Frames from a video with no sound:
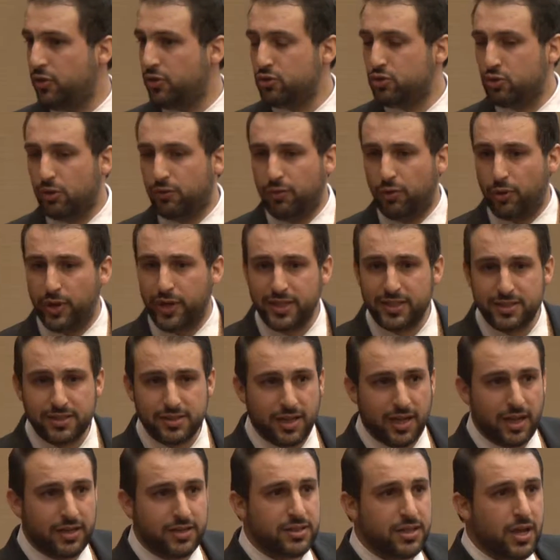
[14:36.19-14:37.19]
So for
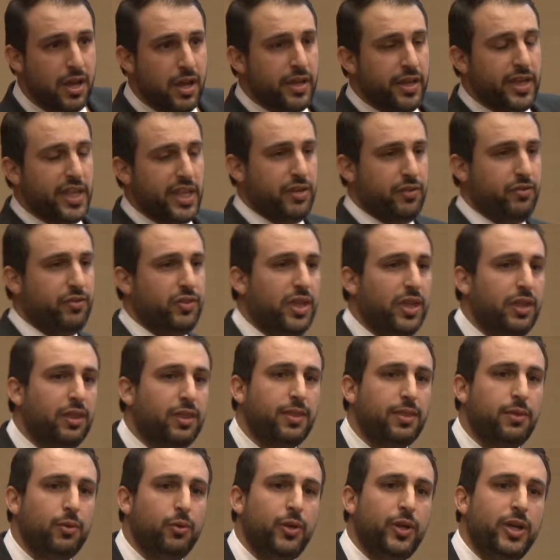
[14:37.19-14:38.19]
instance, if the
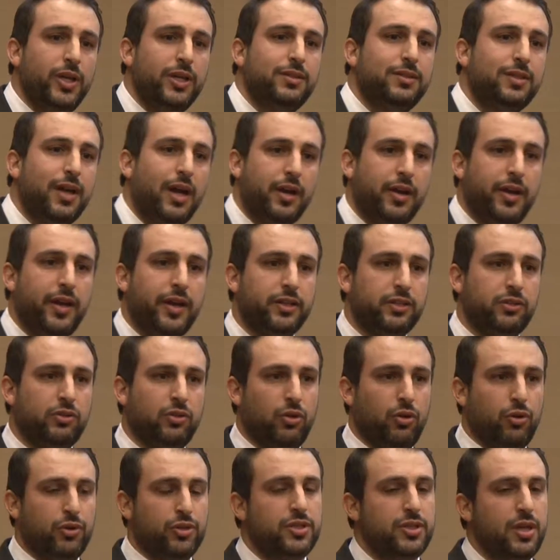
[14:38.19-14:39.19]
three
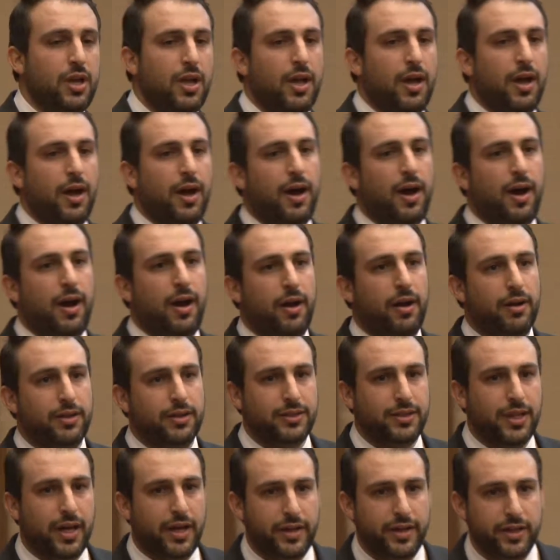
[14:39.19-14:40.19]
directors
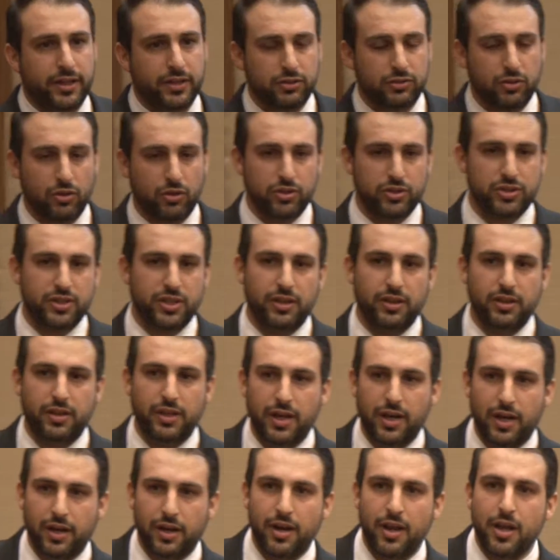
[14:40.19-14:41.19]
are directors and
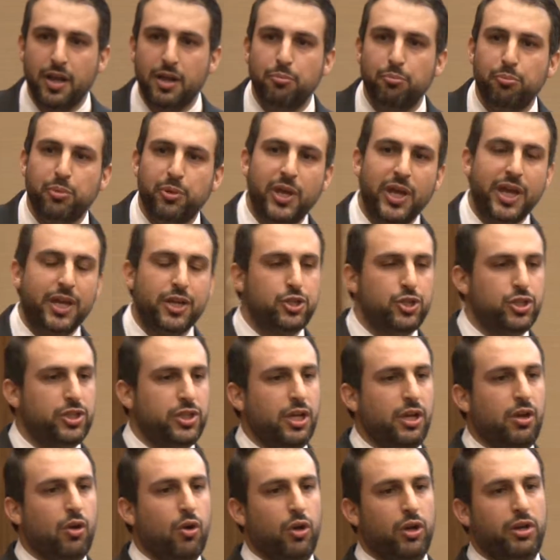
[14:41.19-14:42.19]
they are
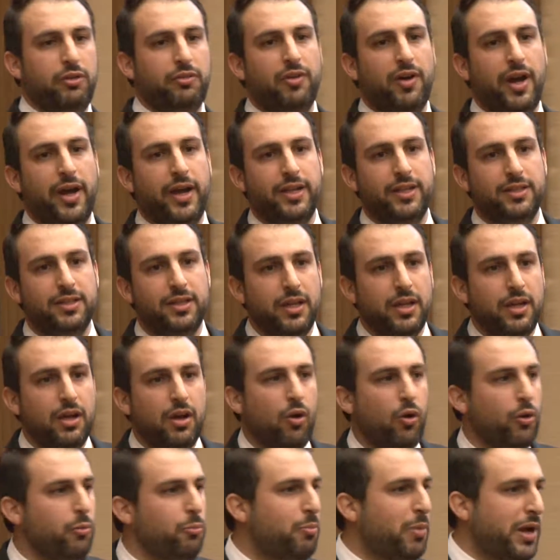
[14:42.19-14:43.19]
PhD qualified
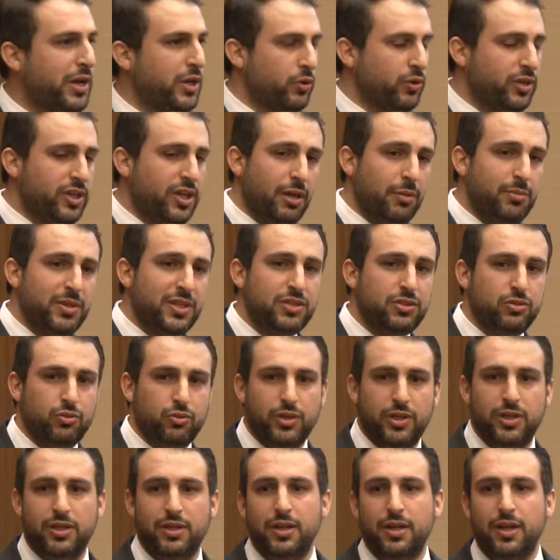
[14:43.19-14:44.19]
on
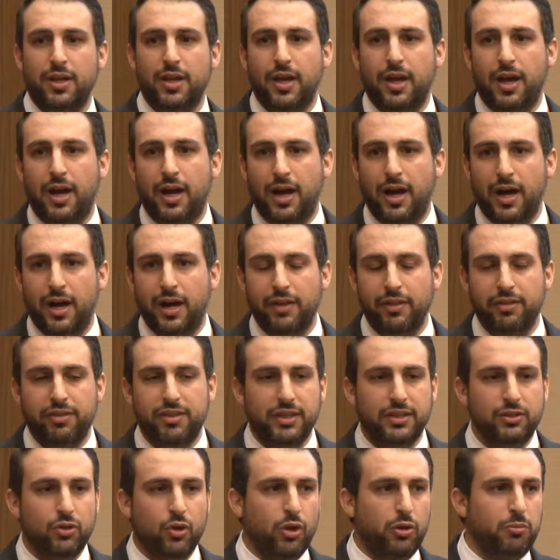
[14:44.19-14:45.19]
biochemistry,
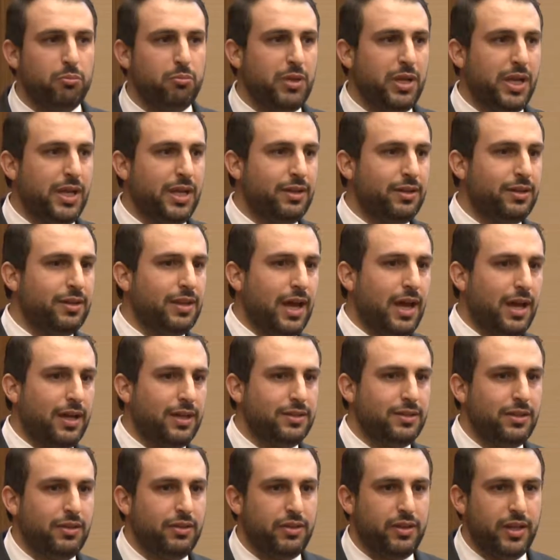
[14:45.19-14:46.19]
they don't mean
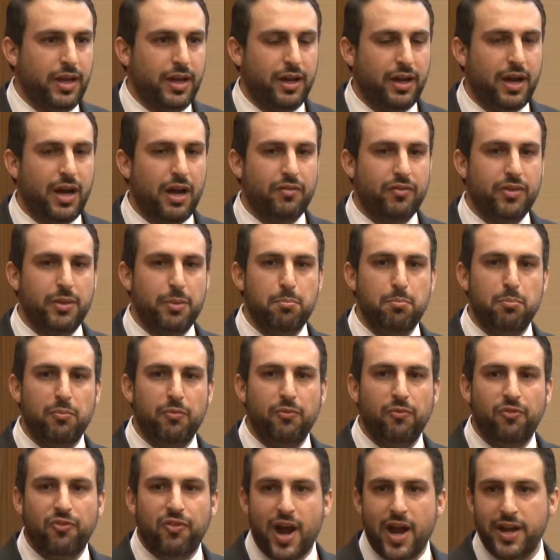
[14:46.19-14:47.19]
that they have the
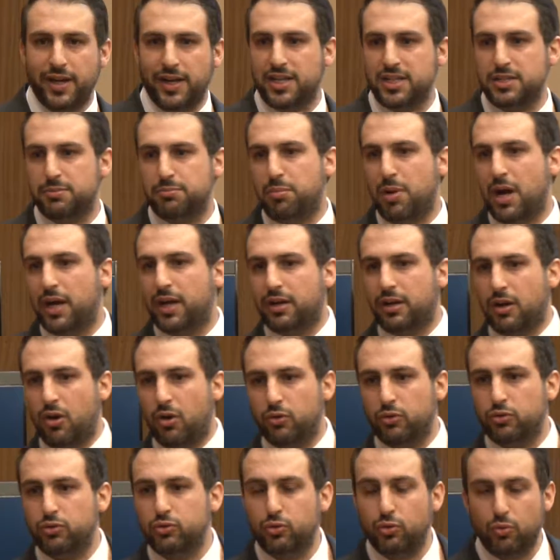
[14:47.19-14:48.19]
finance
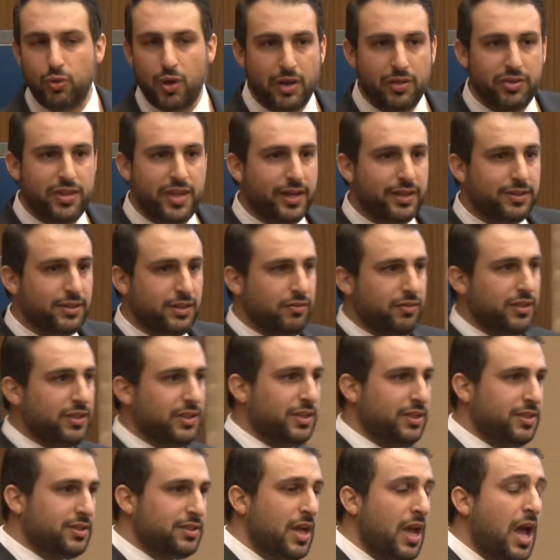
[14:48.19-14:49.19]
background to run the
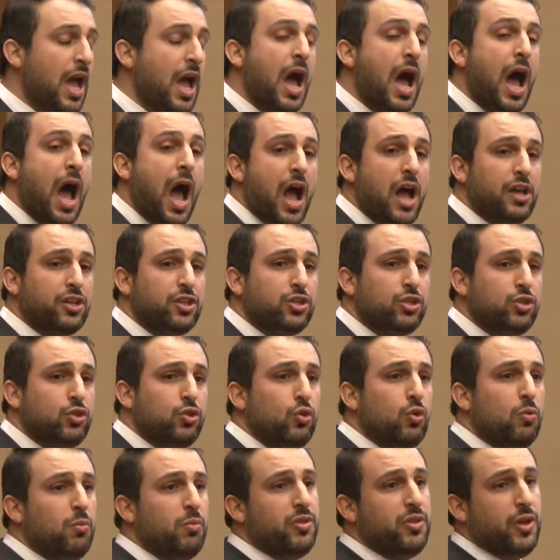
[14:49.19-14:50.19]
activities,
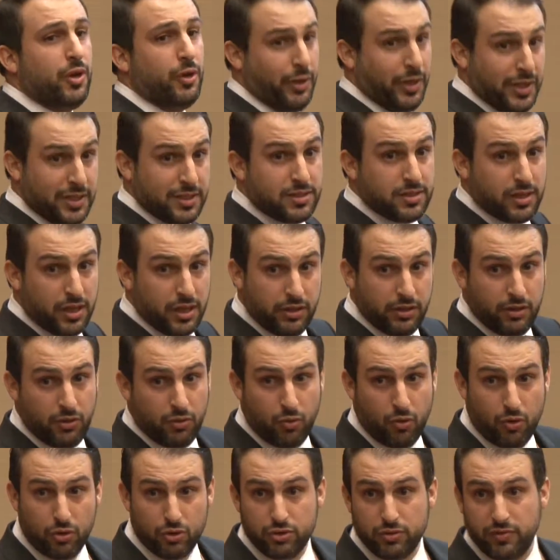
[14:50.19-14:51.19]
assume the risk and
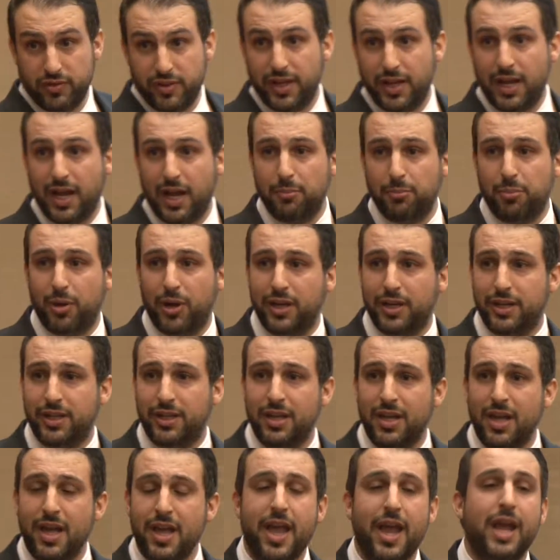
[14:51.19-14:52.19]
rewards of the
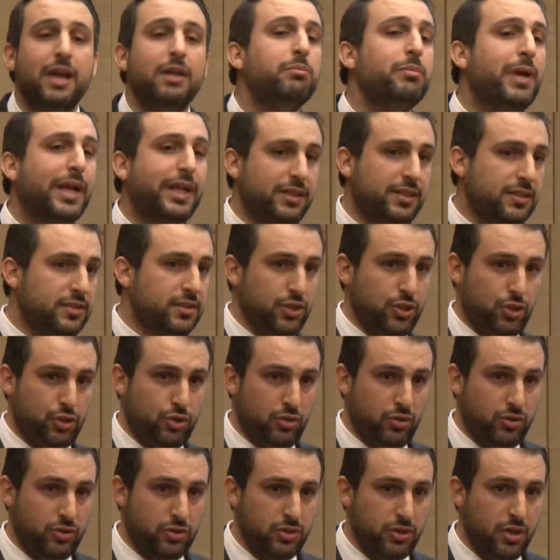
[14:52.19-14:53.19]
company and make
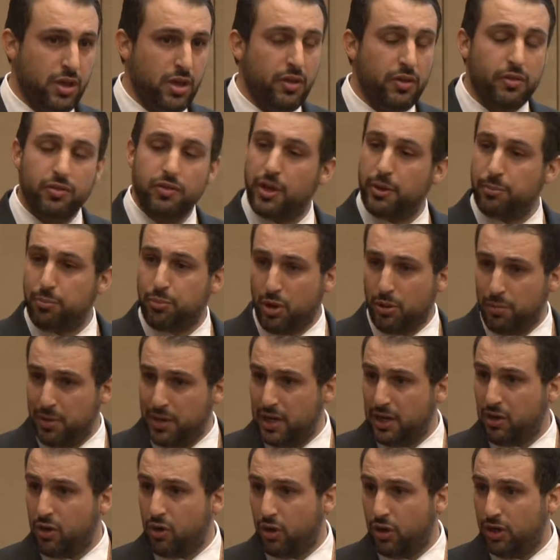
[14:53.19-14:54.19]
decisions. They are
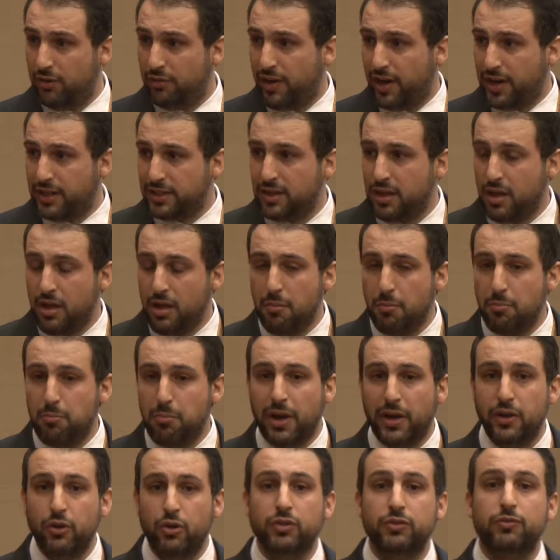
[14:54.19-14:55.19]
properly qualified,
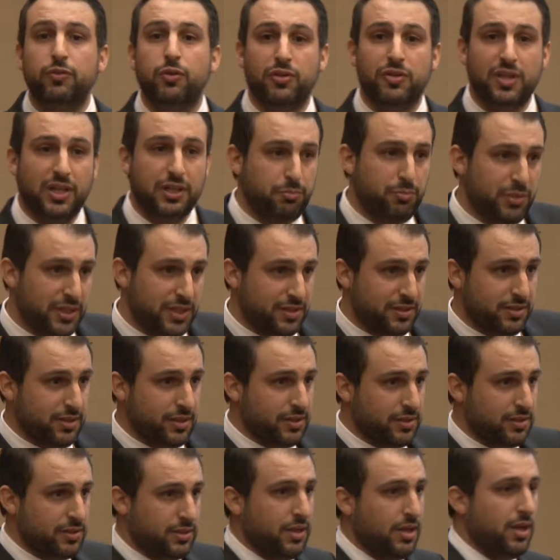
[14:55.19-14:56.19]
but not for that
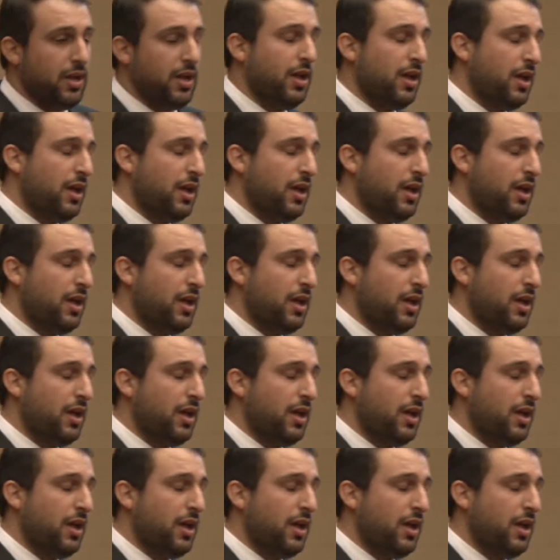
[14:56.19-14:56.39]
business.